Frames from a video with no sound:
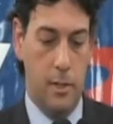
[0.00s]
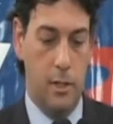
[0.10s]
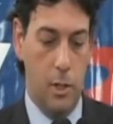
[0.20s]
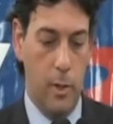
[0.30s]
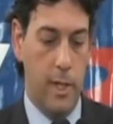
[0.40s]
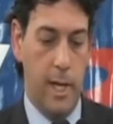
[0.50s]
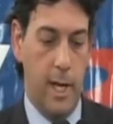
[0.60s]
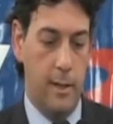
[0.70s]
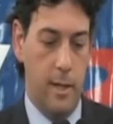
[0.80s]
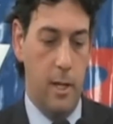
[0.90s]
to do it,
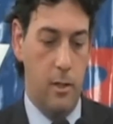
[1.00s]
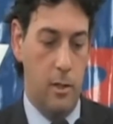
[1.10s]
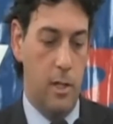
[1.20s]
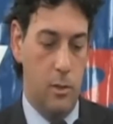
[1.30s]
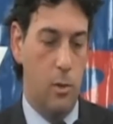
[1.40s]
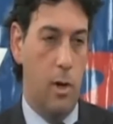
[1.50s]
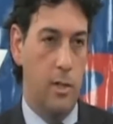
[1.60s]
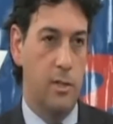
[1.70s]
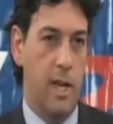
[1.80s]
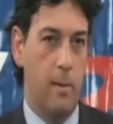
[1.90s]
and they, they do
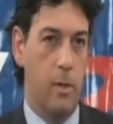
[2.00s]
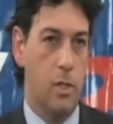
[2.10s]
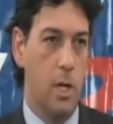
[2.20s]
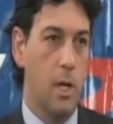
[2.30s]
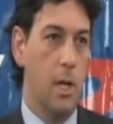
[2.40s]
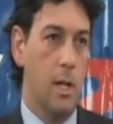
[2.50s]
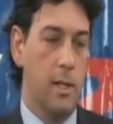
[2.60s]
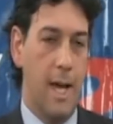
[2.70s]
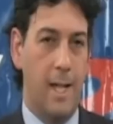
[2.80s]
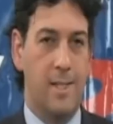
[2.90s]
cause damage.
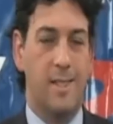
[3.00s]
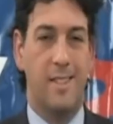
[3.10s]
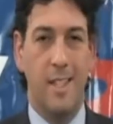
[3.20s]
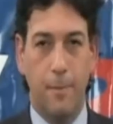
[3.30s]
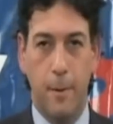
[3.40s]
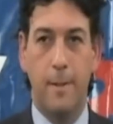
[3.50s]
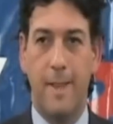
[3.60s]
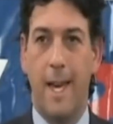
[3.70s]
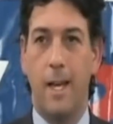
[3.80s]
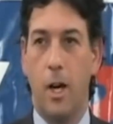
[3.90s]
That's different
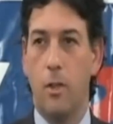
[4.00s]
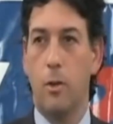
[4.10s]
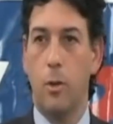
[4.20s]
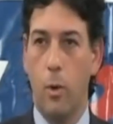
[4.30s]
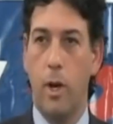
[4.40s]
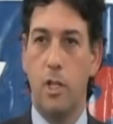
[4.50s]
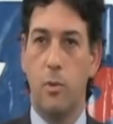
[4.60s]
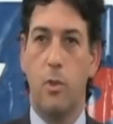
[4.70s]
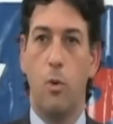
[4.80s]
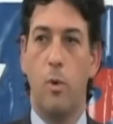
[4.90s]
than other lawyers
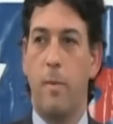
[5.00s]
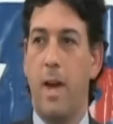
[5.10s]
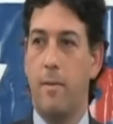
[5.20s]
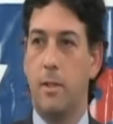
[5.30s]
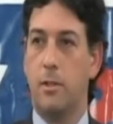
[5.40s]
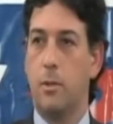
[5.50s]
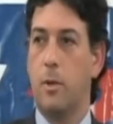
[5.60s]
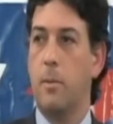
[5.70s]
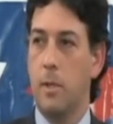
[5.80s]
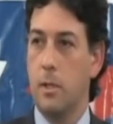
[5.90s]
with whom we may have a
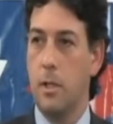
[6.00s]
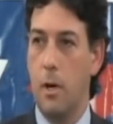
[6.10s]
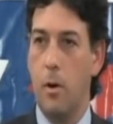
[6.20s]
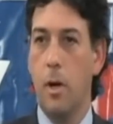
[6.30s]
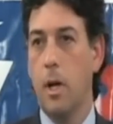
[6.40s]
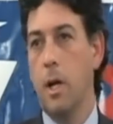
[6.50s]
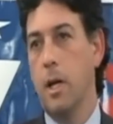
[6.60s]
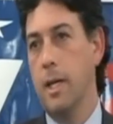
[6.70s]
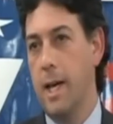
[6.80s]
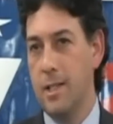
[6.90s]
disagreement, you know.
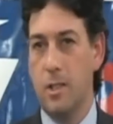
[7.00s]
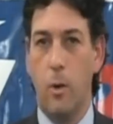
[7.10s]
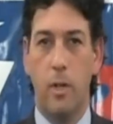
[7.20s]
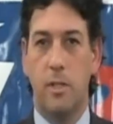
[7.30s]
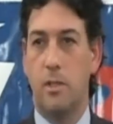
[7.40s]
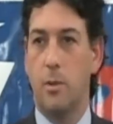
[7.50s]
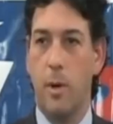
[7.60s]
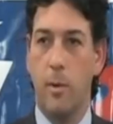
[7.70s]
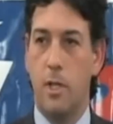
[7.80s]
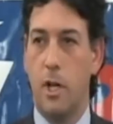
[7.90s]
Yes, lawyers
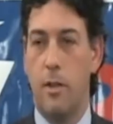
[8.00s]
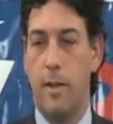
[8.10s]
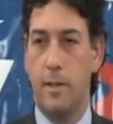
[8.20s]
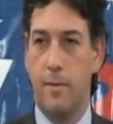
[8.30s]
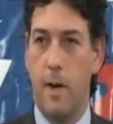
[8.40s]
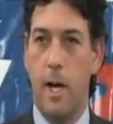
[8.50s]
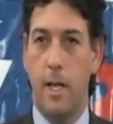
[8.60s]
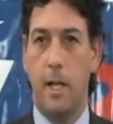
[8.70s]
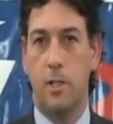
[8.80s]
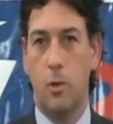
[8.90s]
disagree with each other, that's
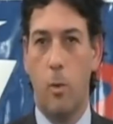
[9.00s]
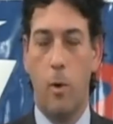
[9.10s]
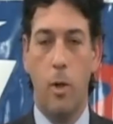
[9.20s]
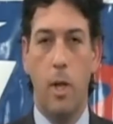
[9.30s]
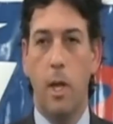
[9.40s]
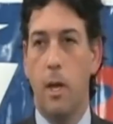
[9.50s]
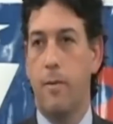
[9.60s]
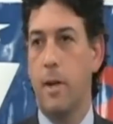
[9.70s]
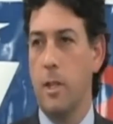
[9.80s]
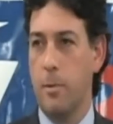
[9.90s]
fine, that's normal.
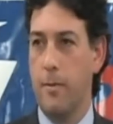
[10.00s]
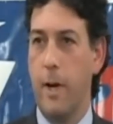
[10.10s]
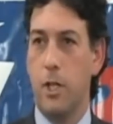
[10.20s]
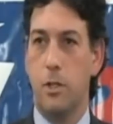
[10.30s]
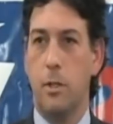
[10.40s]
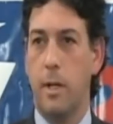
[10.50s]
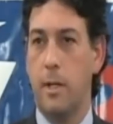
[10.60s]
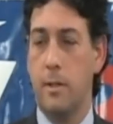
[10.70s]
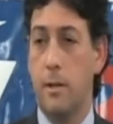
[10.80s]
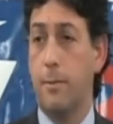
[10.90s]
If another professional
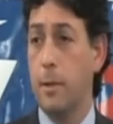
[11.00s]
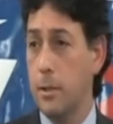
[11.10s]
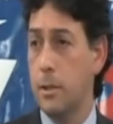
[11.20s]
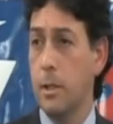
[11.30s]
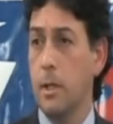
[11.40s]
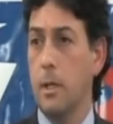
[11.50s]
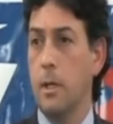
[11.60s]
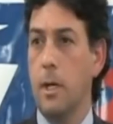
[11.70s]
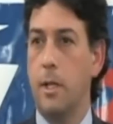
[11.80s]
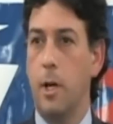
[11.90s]
differs
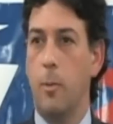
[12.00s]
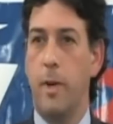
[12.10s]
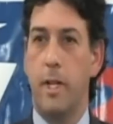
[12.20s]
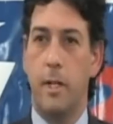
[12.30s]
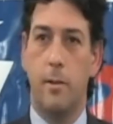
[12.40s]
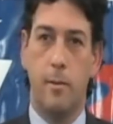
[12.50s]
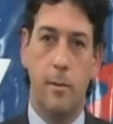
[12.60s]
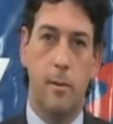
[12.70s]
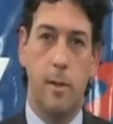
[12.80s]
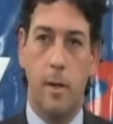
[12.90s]
in their opinion
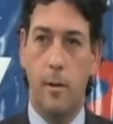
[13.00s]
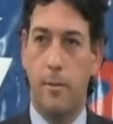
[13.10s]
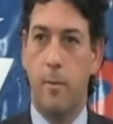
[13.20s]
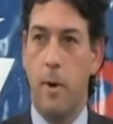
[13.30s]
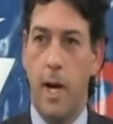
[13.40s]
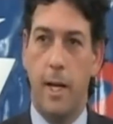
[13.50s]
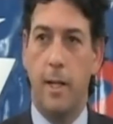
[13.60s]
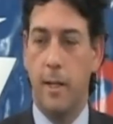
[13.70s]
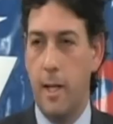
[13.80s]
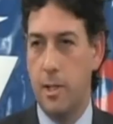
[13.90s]
uh, from
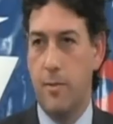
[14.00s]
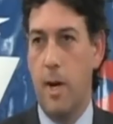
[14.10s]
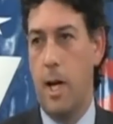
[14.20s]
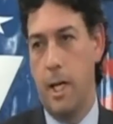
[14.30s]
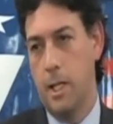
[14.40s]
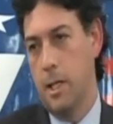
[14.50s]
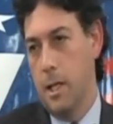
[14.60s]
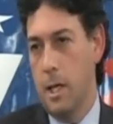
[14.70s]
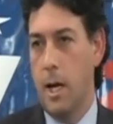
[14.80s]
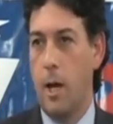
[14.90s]
mine, that's fine.
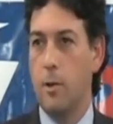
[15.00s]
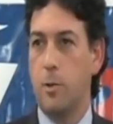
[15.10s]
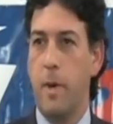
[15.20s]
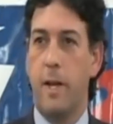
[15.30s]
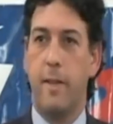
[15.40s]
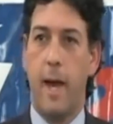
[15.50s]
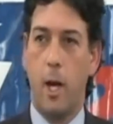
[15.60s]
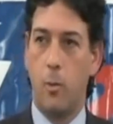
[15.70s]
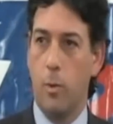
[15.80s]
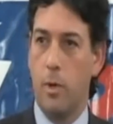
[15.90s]
I respect
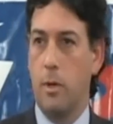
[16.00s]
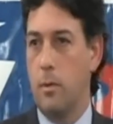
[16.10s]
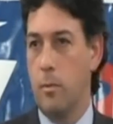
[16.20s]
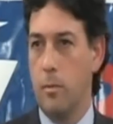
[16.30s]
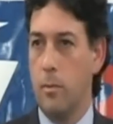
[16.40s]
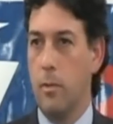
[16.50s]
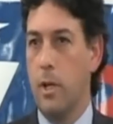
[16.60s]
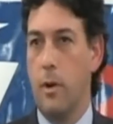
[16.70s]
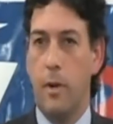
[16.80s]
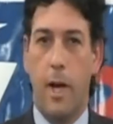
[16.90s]
that. We're,
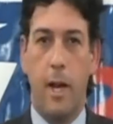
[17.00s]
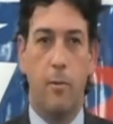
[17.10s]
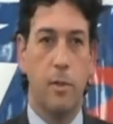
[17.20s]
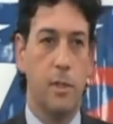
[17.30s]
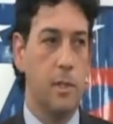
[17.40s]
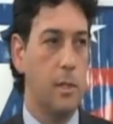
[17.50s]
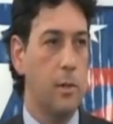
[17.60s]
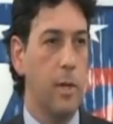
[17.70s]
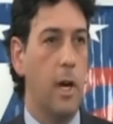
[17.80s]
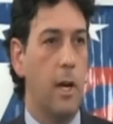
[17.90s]
you know, not everyone's going to
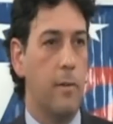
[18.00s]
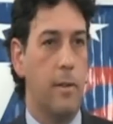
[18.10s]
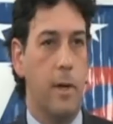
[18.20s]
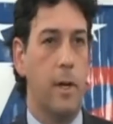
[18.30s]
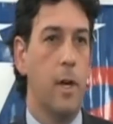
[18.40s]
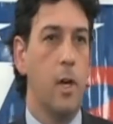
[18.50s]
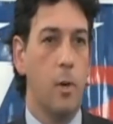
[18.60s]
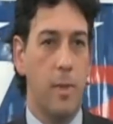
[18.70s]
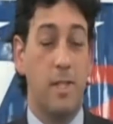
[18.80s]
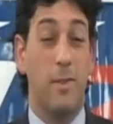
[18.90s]
agree on everything.
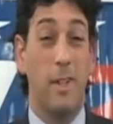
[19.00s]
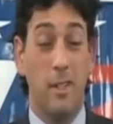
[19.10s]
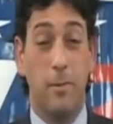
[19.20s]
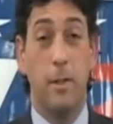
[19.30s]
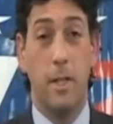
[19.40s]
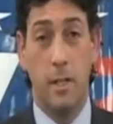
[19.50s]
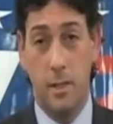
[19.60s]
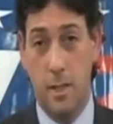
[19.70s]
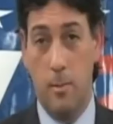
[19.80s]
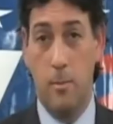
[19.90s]
It's very different than
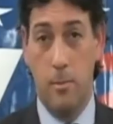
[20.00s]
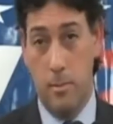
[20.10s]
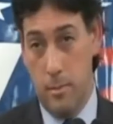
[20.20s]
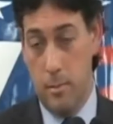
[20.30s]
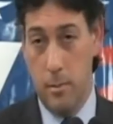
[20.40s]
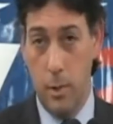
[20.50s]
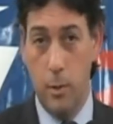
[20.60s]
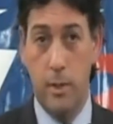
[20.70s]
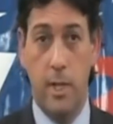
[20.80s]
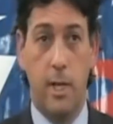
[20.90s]
some
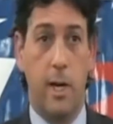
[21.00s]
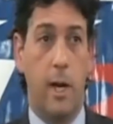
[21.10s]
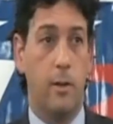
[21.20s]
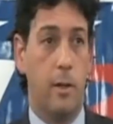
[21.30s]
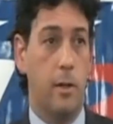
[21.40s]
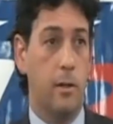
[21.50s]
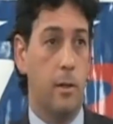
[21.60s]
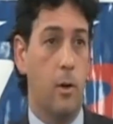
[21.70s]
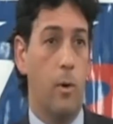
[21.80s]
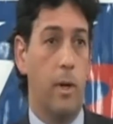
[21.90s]
lunatic out there
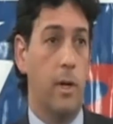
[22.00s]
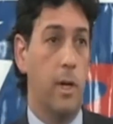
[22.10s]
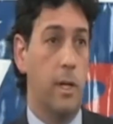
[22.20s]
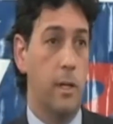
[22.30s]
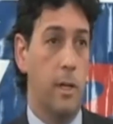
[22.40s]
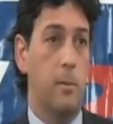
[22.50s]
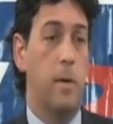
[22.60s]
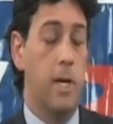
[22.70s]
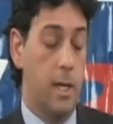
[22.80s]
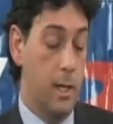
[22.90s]
going and, and
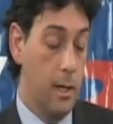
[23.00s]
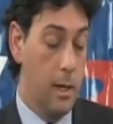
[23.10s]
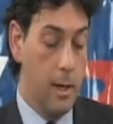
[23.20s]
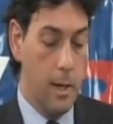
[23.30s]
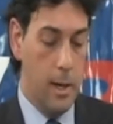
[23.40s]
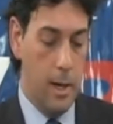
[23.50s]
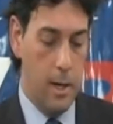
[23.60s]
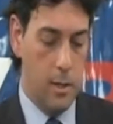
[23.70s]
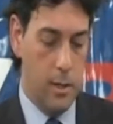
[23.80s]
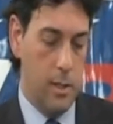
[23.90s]
making
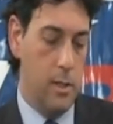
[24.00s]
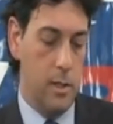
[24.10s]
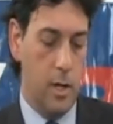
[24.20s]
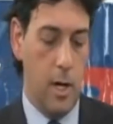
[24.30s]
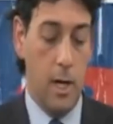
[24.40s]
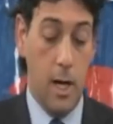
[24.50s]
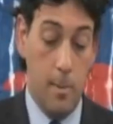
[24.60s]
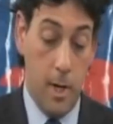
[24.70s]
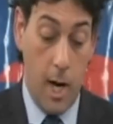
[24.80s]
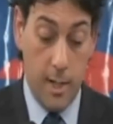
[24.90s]
uh,
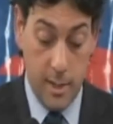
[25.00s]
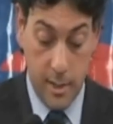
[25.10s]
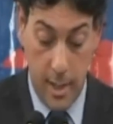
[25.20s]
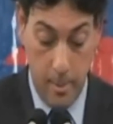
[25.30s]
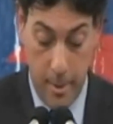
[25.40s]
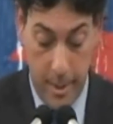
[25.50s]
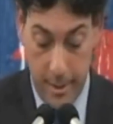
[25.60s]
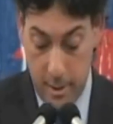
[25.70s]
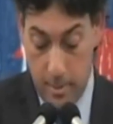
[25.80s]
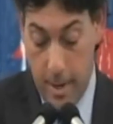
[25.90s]
kamikaze type
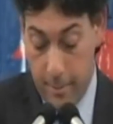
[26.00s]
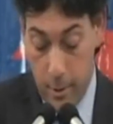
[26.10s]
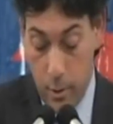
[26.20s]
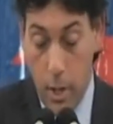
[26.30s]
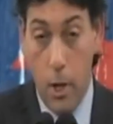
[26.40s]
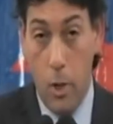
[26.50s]
uh, type effort.